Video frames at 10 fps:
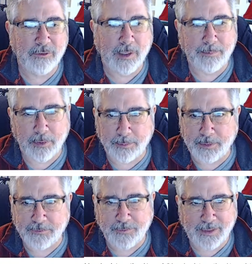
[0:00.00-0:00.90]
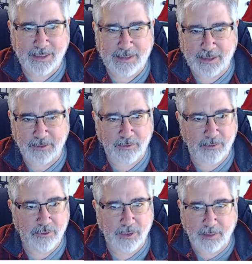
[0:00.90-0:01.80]
So I purposefully
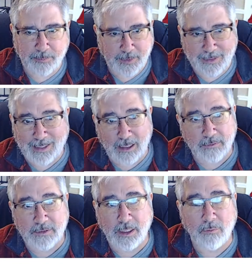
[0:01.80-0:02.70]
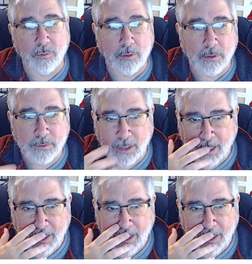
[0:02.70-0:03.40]
didn't try to bring the outside world